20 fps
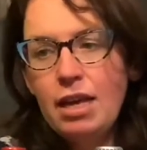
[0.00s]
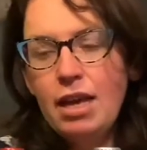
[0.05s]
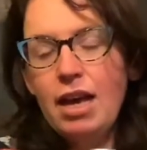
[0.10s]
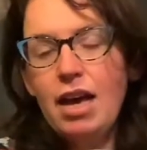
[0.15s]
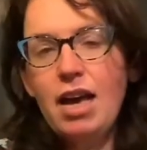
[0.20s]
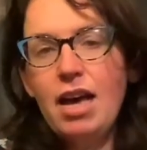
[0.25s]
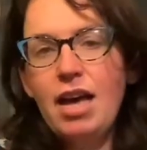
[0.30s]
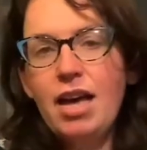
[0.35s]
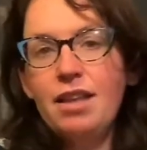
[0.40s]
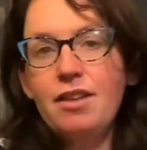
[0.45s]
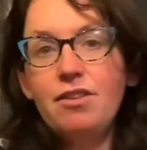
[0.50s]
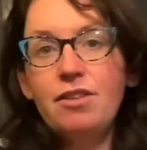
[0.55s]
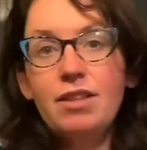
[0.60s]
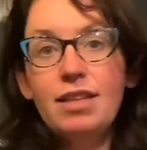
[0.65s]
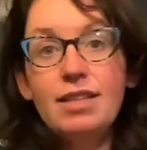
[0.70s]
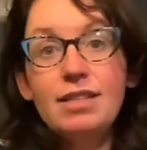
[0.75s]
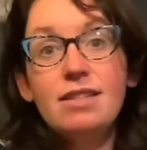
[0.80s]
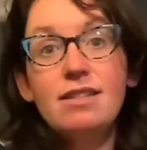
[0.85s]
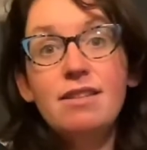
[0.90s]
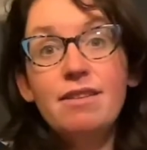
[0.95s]
And this
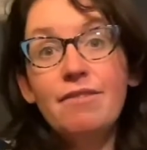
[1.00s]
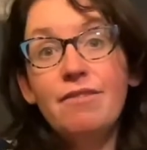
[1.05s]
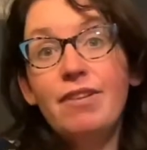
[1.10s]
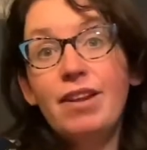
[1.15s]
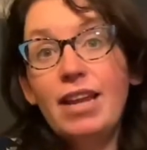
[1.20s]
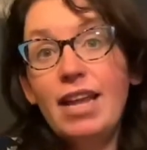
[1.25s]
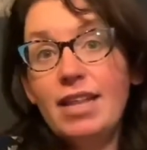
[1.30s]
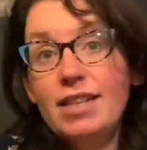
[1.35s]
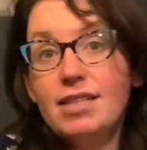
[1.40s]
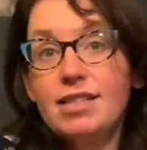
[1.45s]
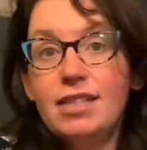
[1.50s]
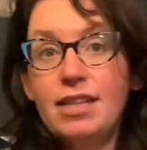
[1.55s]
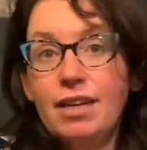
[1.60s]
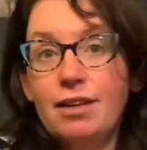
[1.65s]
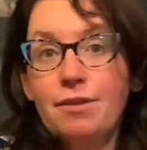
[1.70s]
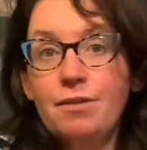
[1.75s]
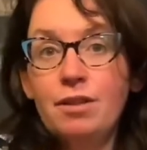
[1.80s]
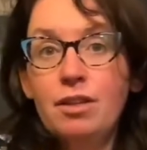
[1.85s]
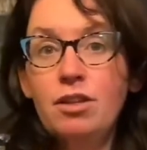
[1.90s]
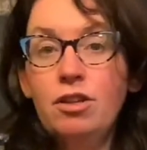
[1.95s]
is in Valencia.
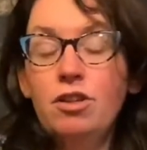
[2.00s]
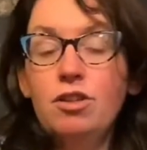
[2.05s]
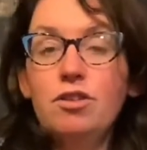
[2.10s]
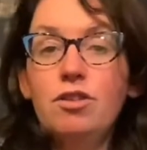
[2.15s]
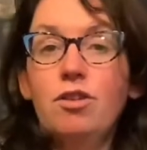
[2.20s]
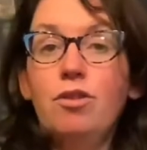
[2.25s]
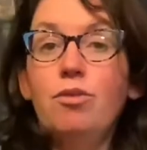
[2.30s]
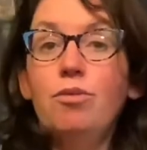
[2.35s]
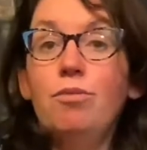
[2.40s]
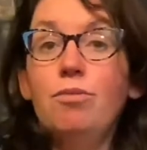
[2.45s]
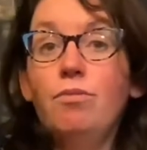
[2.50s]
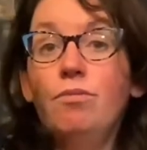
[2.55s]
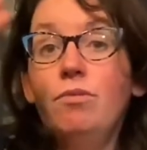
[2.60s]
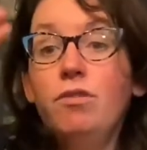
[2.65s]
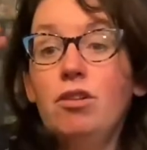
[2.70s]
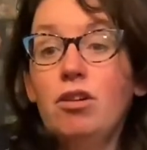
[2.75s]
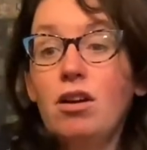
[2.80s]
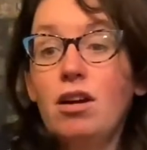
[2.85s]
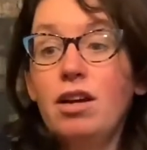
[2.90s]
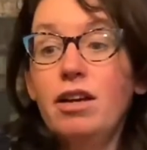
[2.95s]
So you're
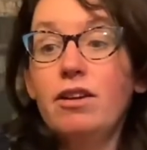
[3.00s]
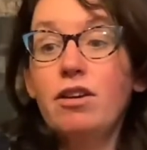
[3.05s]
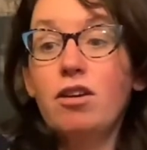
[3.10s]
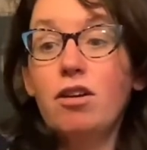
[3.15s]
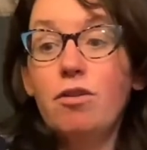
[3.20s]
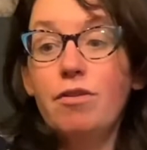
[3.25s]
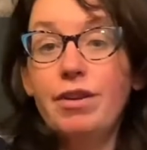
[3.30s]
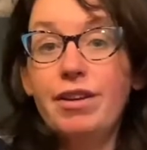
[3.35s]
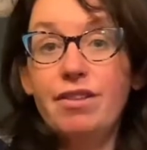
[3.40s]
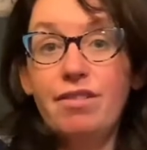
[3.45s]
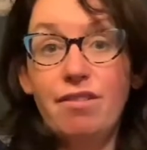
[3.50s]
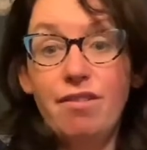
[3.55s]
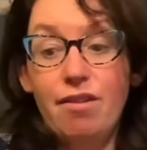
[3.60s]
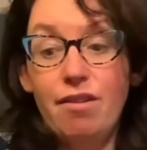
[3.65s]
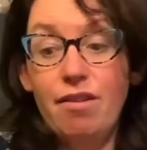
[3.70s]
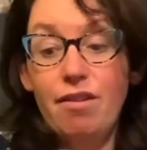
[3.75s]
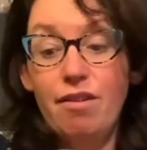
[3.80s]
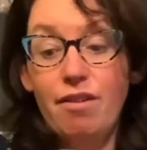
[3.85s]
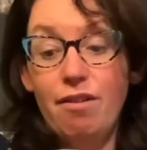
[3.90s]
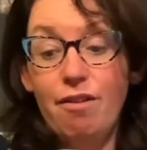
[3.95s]
kind of going
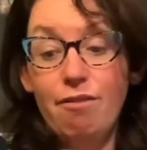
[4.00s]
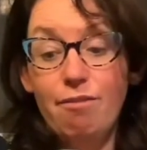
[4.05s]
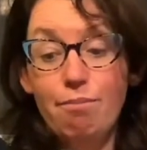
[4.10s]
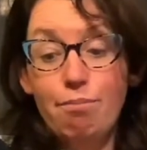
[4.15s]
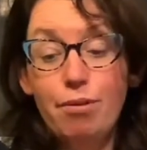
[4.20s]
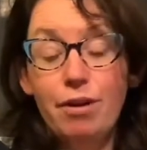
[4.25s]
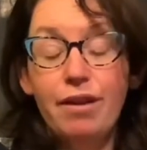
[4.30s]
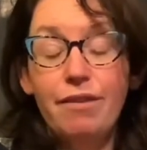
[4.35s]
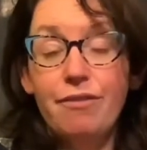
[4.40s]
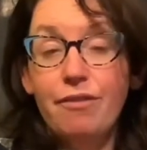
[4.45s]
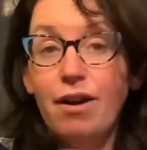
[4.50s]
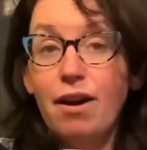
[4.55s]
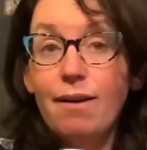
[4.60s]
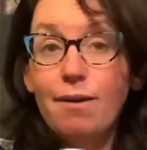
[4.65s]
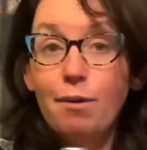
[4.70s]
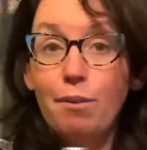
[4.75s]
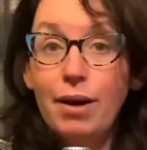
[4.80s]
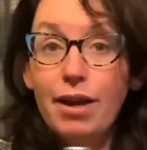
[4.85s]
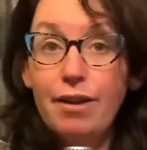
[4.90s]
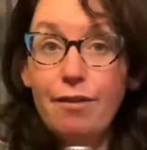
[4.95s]
pretty far
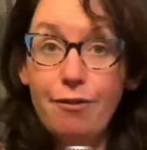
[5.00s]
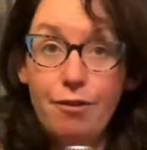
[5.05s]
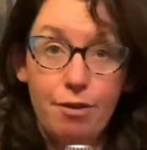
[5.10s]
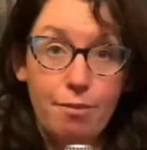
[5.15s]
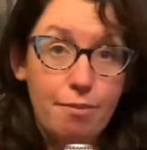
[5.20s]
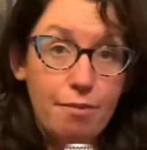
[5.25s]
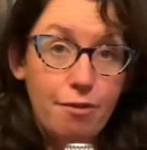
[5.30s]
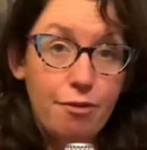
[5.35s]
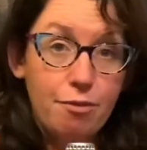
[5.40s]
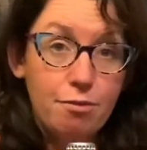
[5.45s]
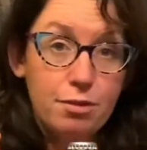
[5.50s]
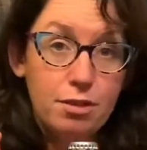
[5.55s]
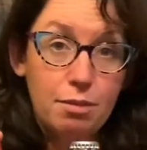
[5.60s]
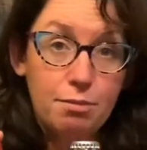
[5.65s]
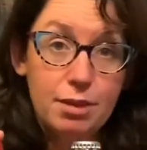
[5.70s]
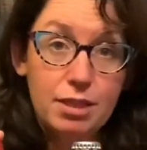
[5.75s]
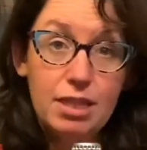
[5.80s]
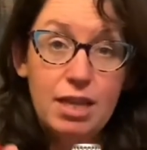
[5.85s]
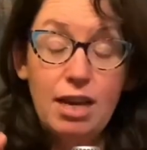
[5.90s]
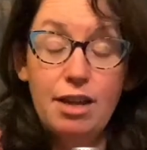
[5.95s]
away from
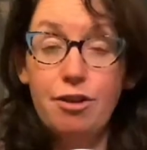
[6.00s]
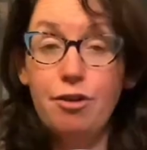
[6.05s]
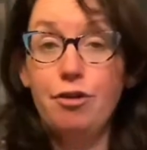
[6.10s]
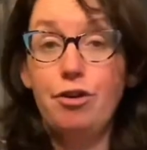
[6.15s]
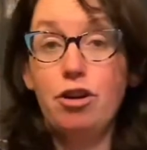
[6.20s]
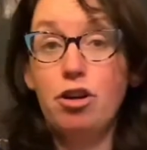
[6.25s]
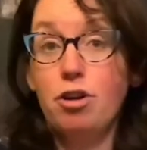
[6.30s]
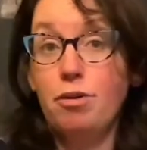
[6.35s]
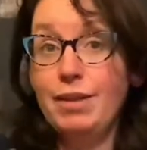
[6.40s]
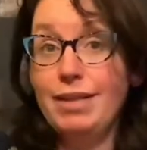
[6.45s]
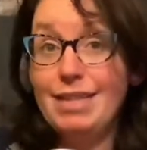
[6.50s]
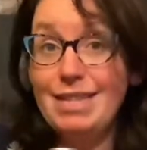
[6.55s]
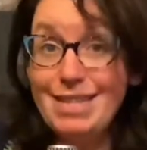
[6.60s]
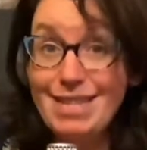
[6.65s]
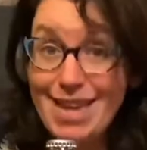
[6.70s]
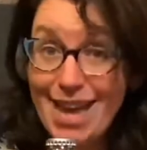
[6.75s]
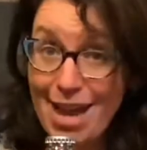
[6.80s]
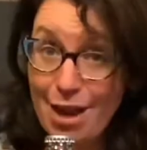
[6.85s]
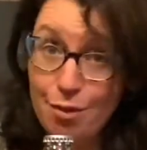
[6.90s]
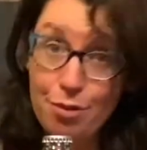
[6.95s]
Samantano. You're going
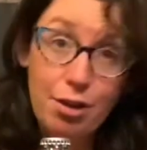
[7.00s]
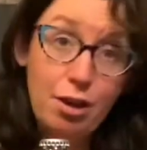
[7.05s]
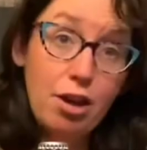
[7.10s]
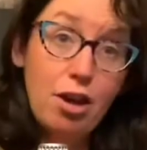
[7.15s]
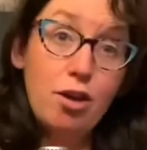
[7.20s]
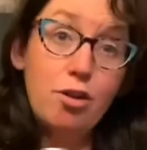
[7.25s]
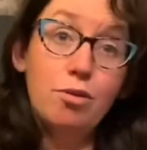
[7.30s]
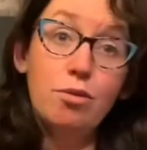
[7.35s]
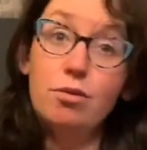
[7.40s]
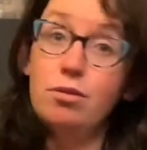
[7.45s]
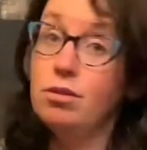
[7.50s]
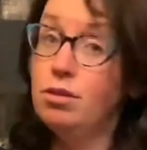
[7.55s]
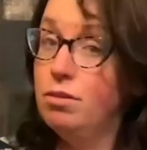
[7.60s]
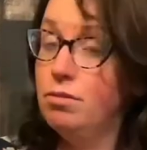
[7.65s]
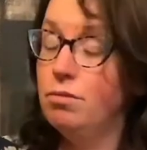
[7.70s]
down the coast.